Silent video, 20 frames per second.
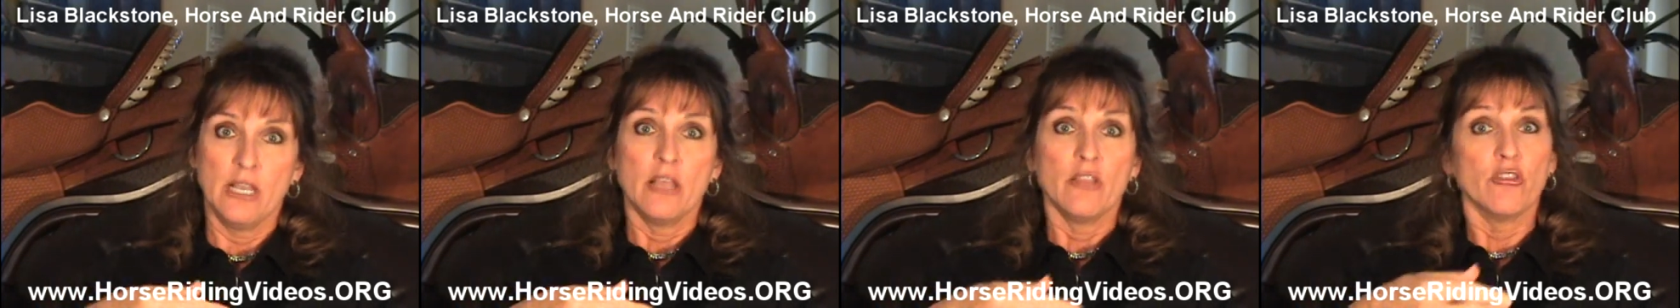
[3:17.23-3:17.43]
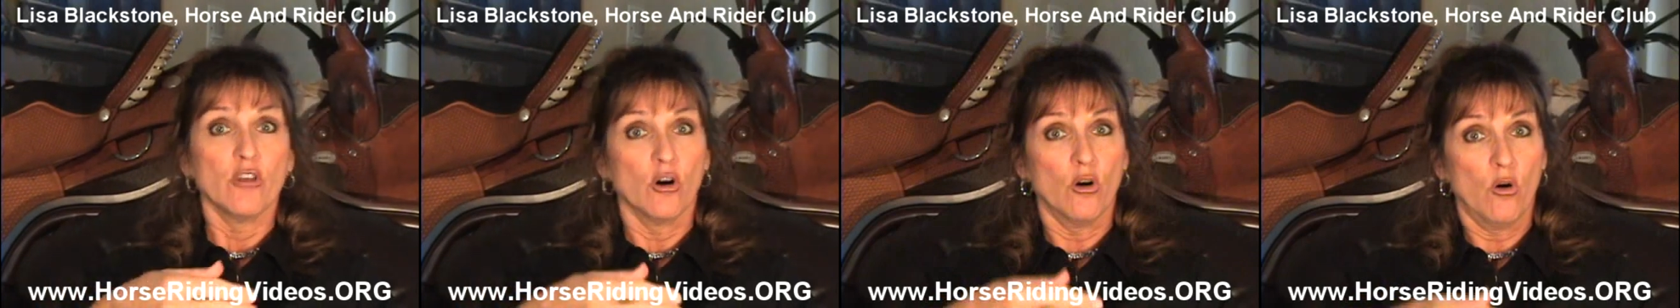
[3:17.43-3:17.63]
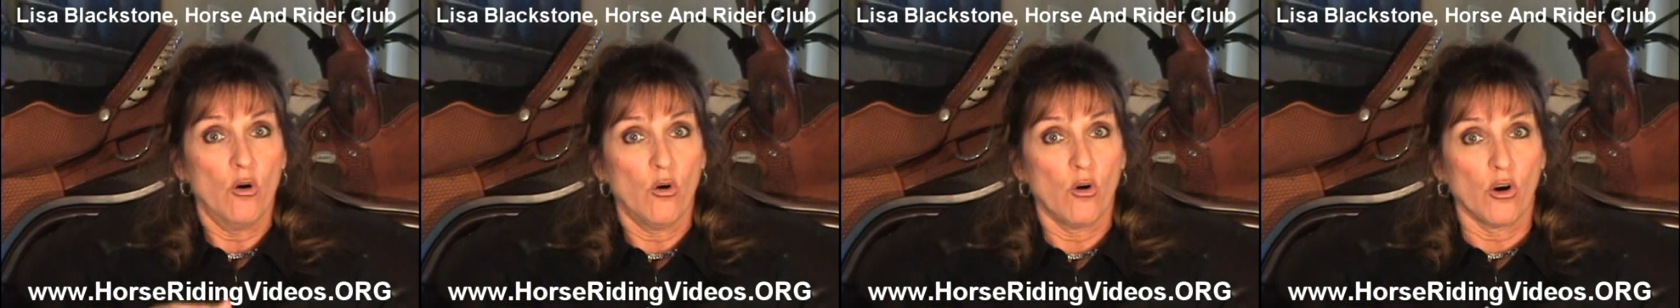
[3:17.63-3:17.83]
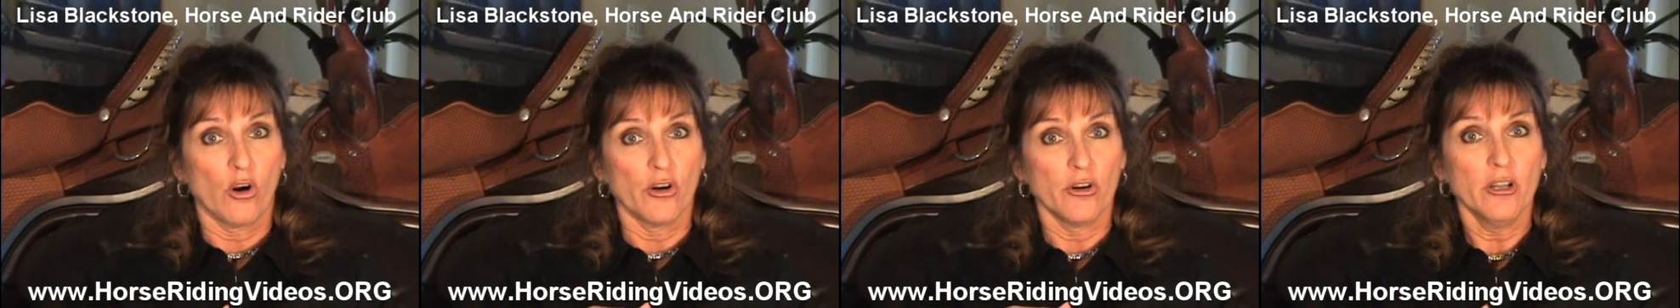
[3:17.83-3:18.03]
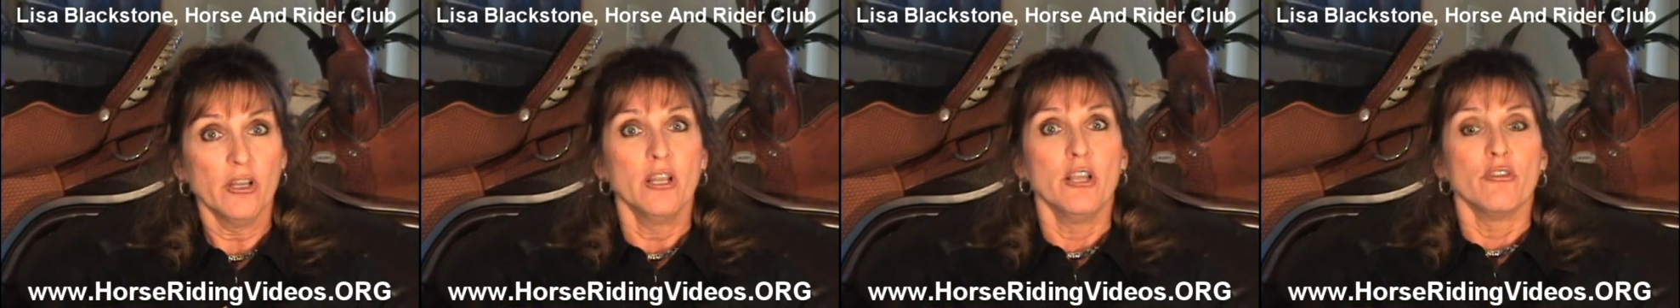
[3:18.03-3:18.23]
the
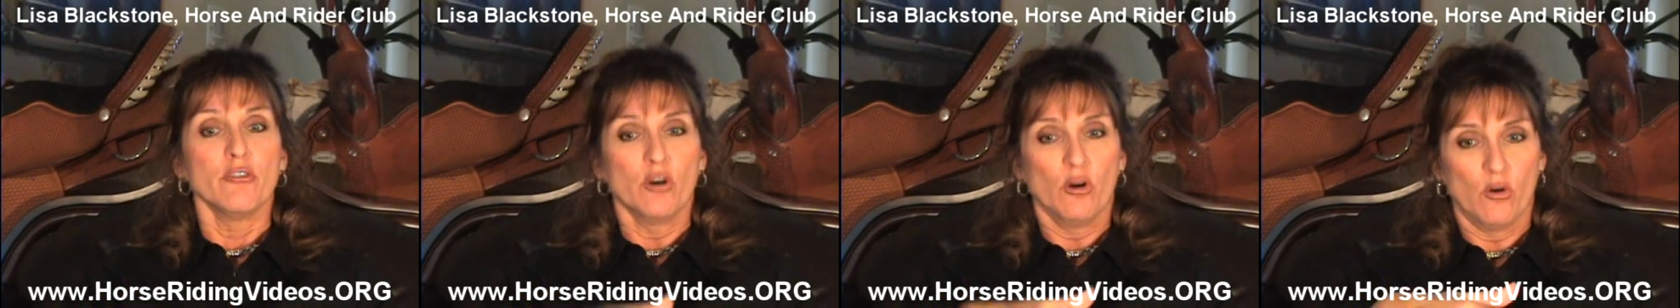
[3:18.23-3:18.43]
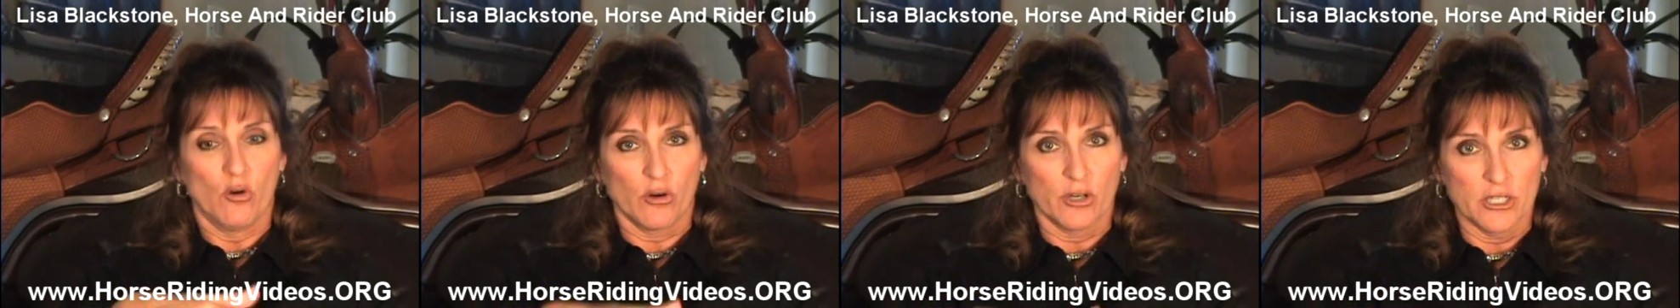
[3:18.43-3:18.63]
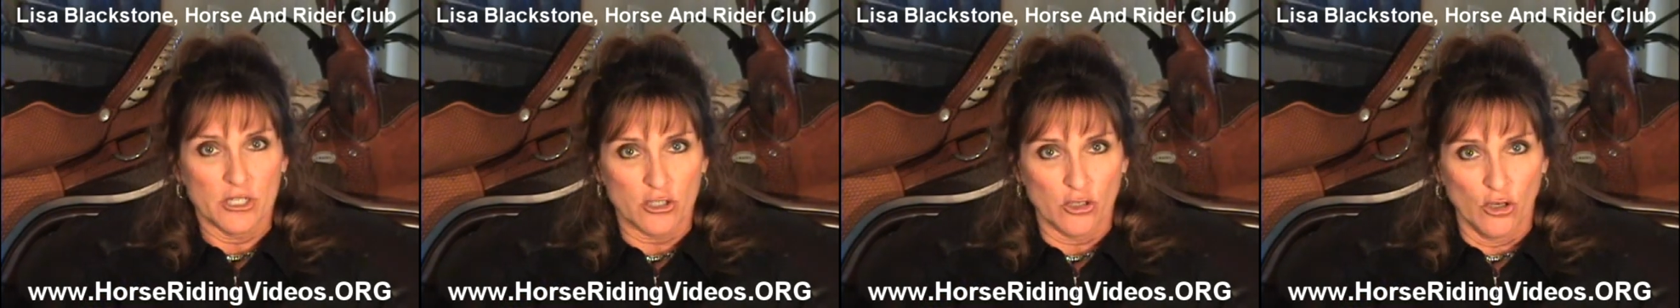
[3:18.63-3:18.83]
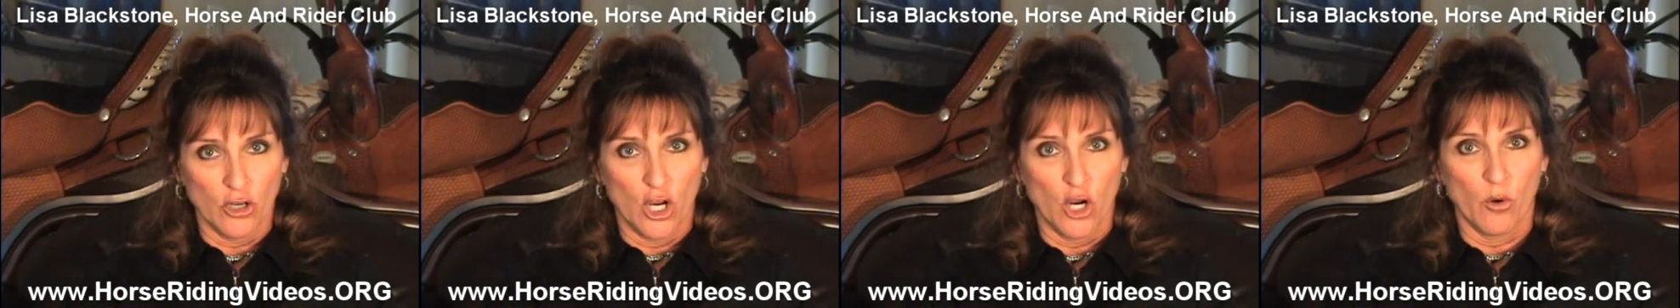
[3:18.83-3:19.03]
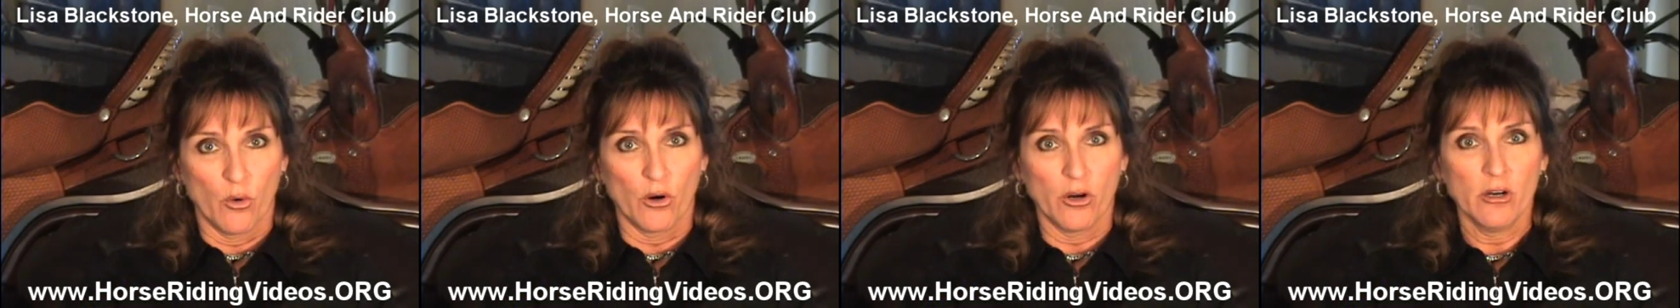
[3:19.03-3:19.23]
horn. The horn is
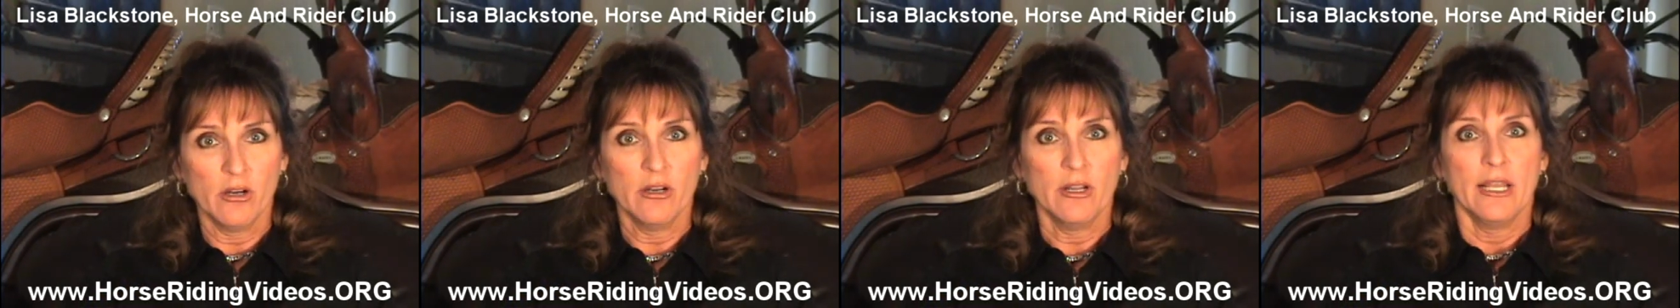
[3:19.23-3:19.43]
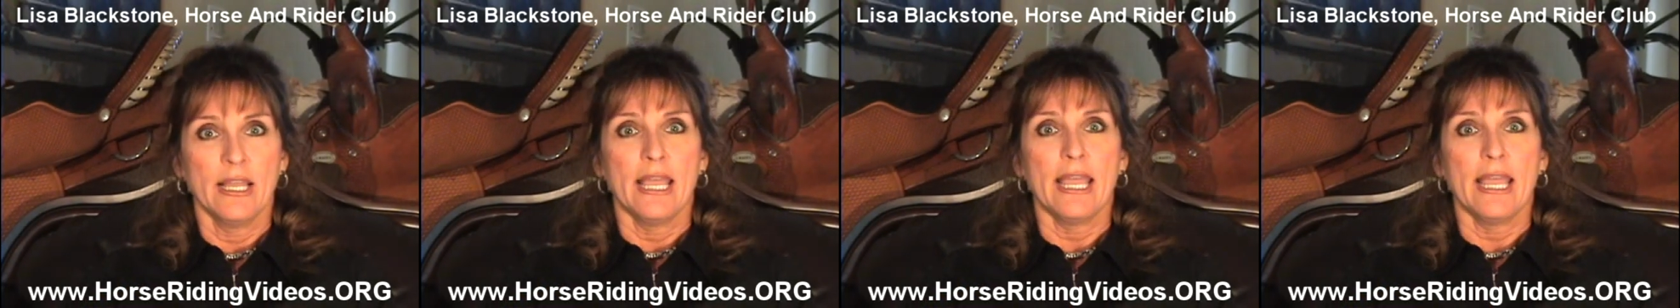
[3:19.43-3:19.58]
lower